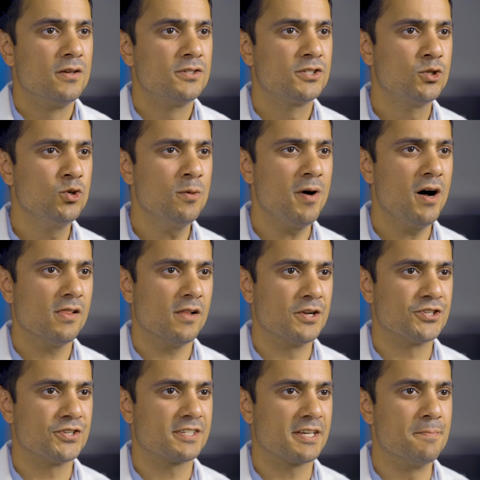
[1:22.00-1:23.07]
School-bought
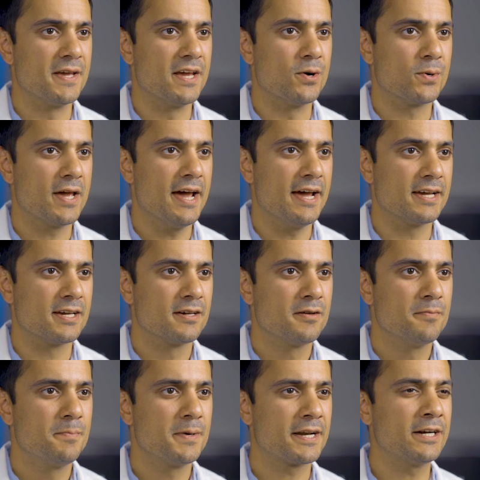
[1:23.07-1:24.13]
lunches can be okay,
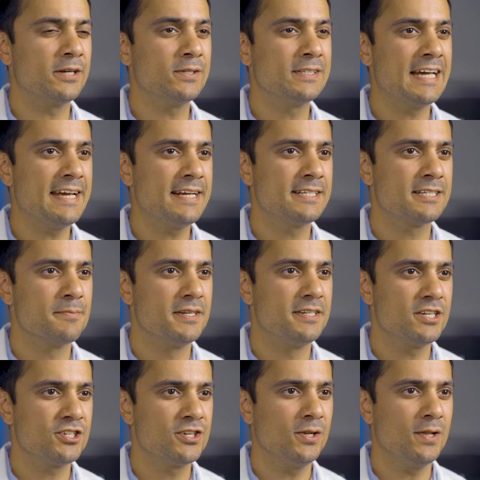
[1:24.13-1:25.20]
but it'll take some
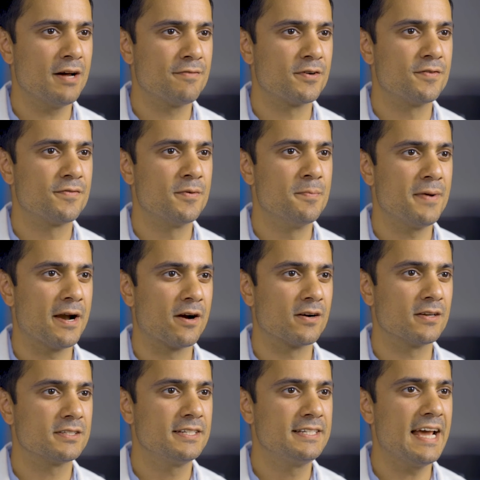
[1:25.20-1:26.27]
additional effort from
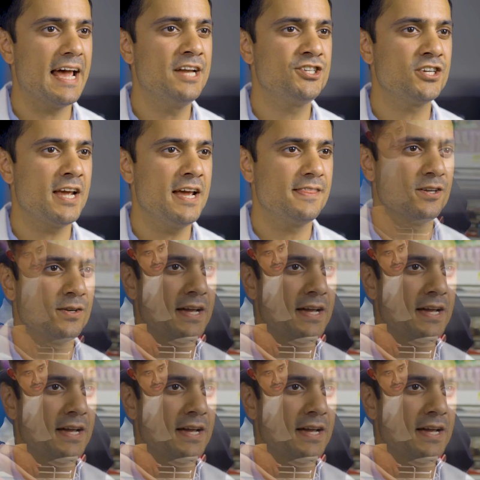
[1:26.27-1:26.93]
parents to educate their